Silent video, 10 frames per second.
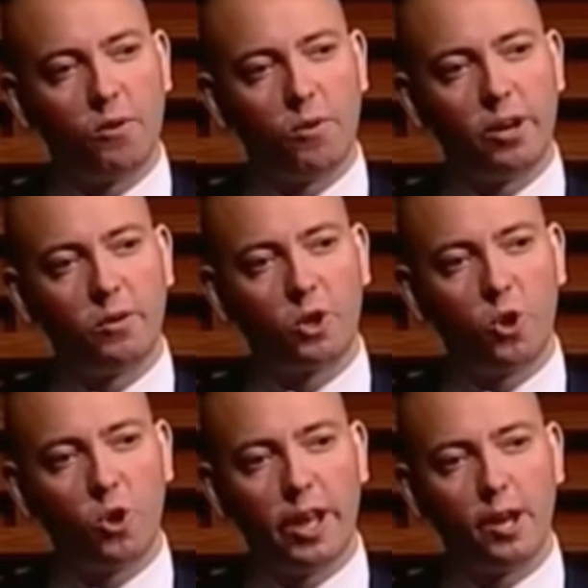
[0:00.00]
what I would
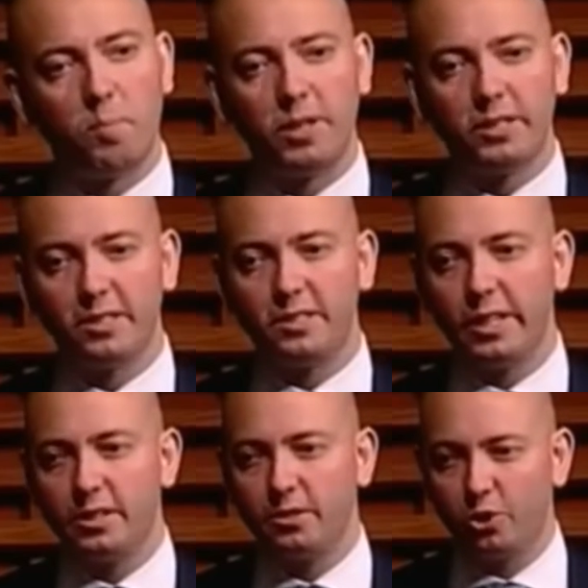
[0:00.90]
call an implicit
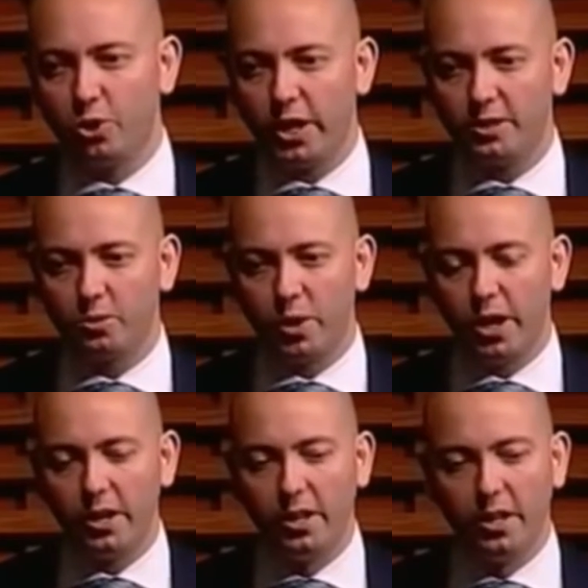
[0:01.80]
sense of trust,
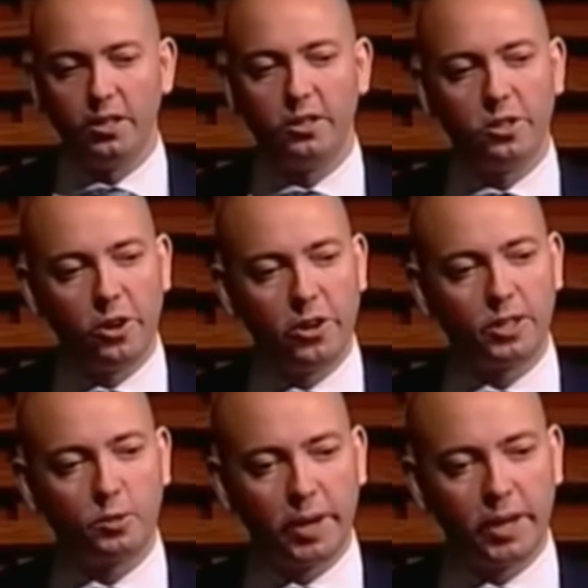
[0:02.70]
where you don't
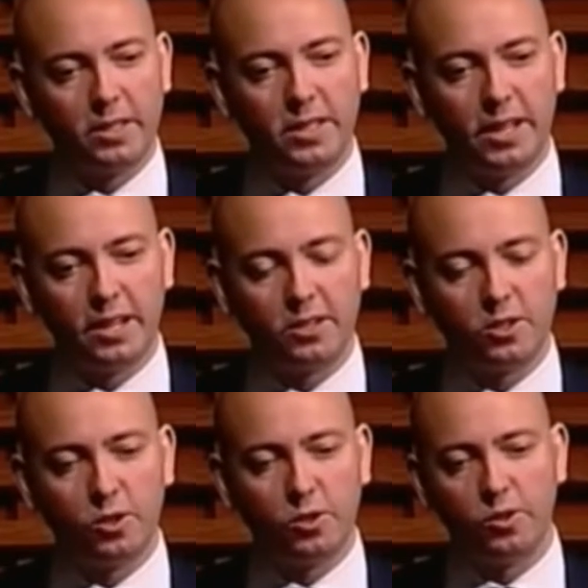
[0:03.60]
expect the dealer
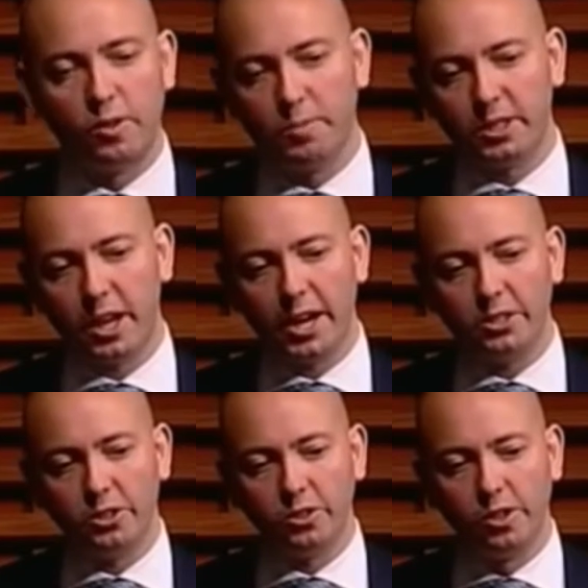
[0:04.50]
to
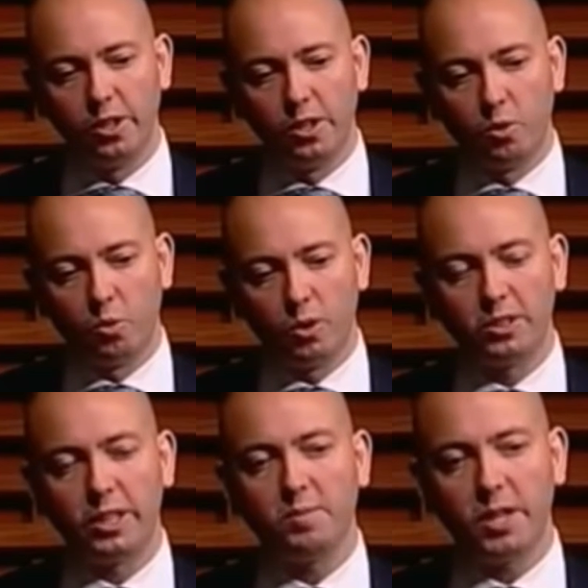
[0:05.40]
misguide you. What
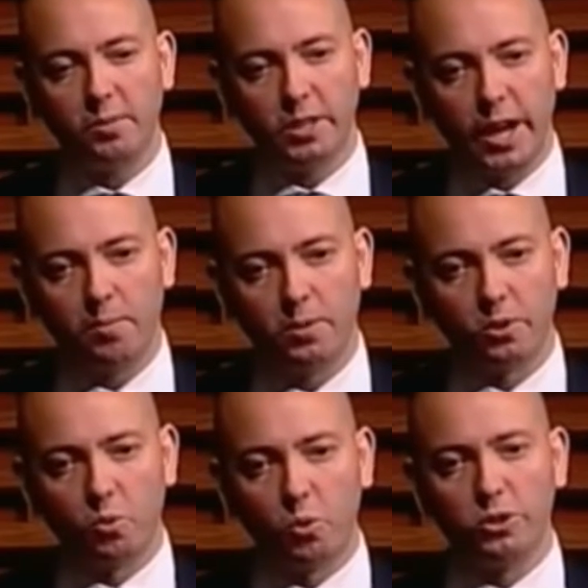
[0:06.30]
sometimes happens
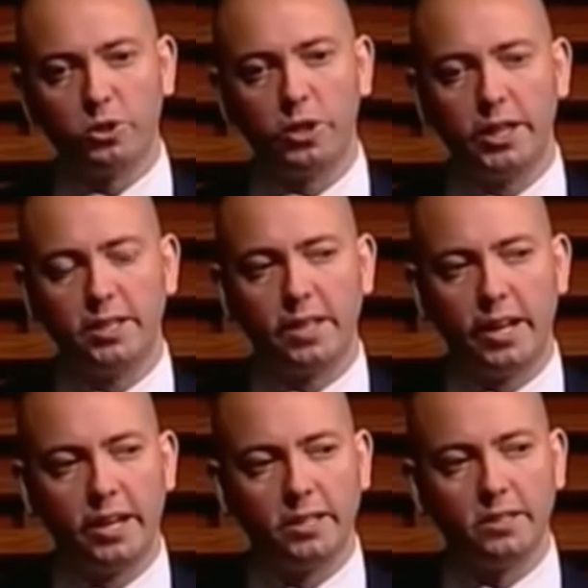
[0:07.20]
on Wall Street
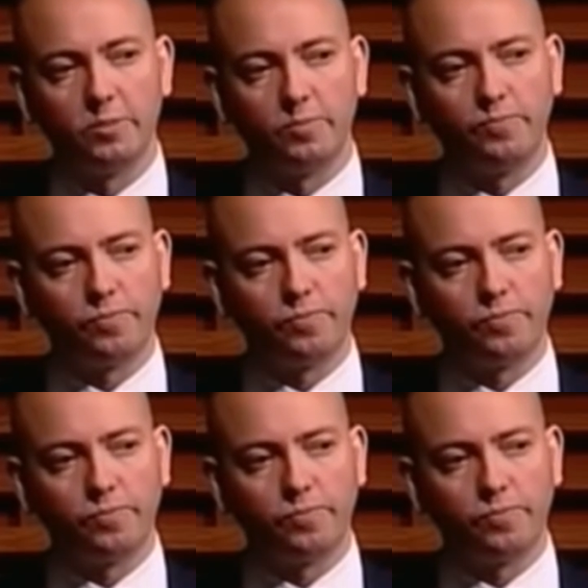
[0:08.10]
is